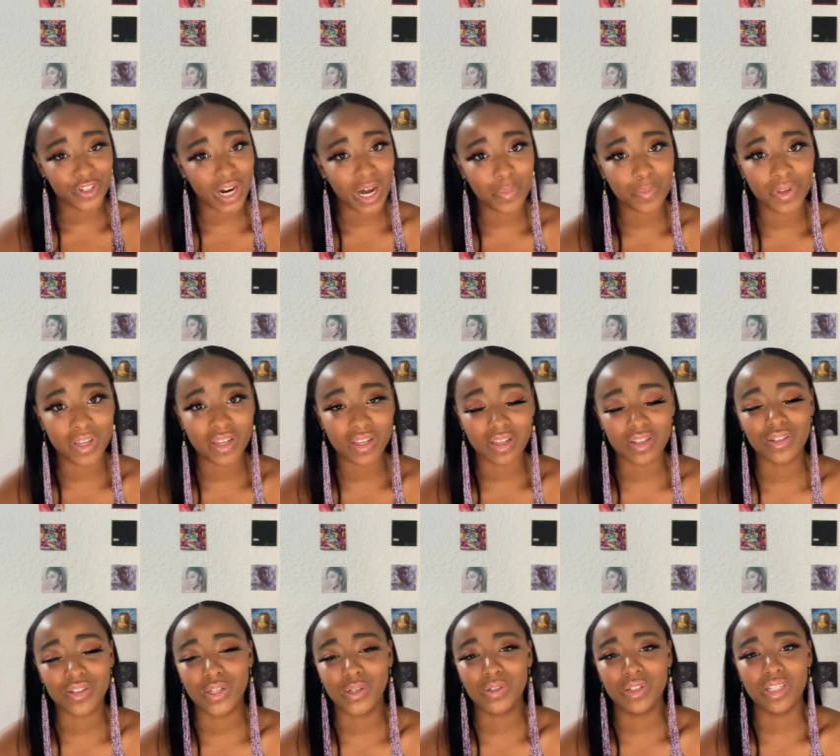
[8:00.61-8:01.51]
shopping, and
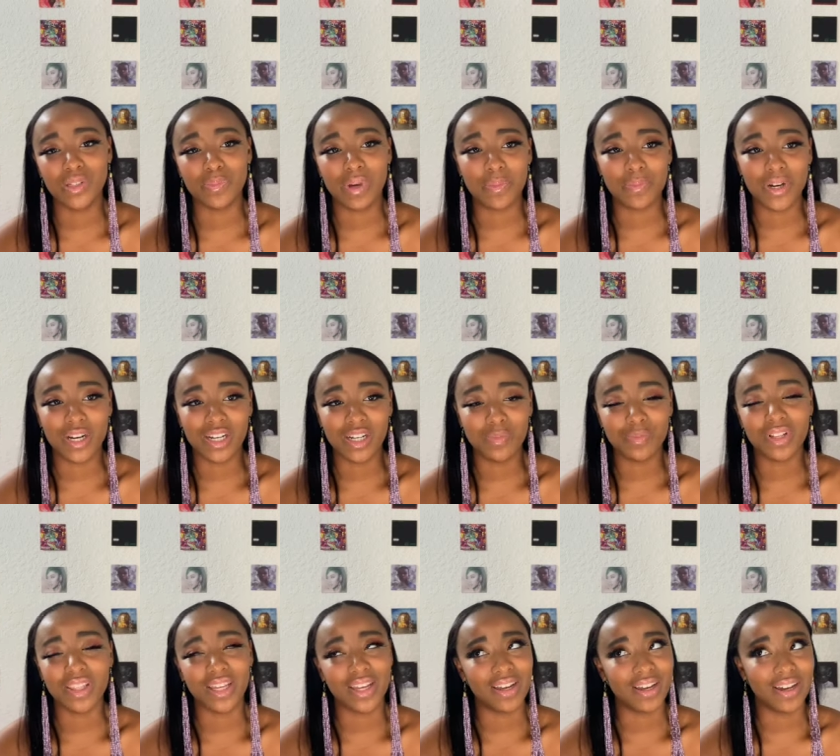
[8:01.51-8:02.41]
so does my mom. I
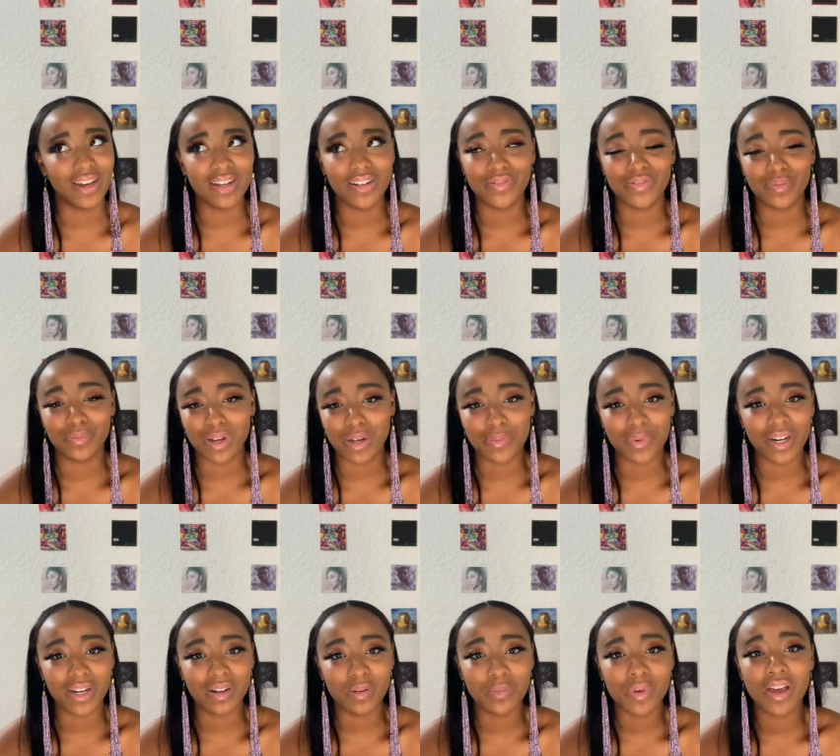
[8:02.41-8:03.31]
think I got it from my
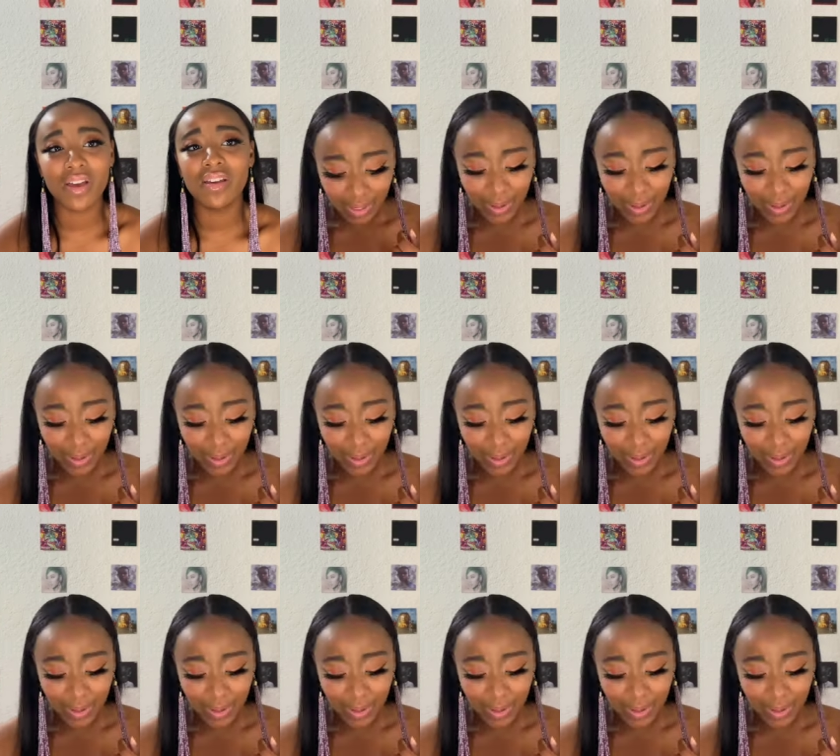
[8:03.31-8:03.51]
mom.